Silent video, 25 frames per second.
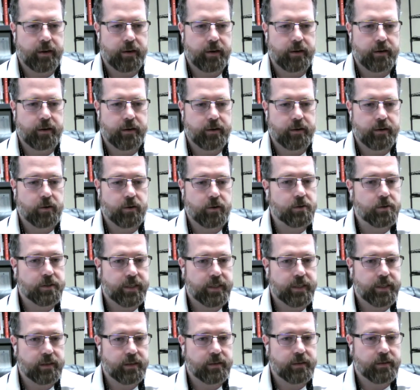
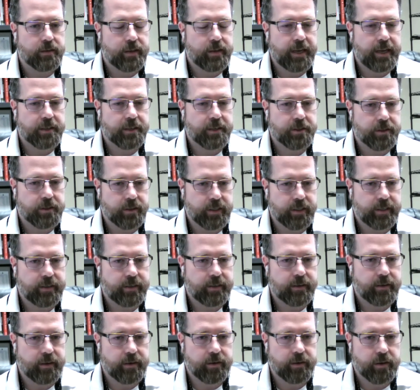wholesale nationally
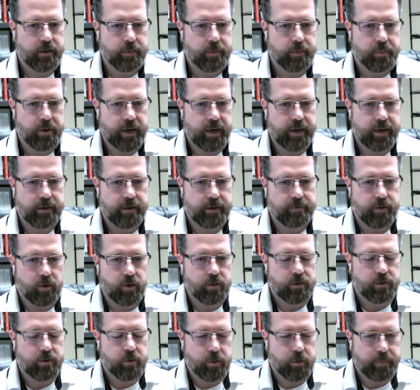under the brand of
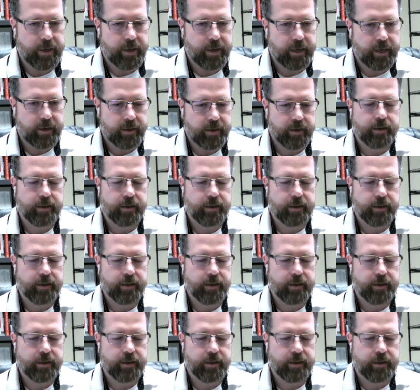Old Quebec,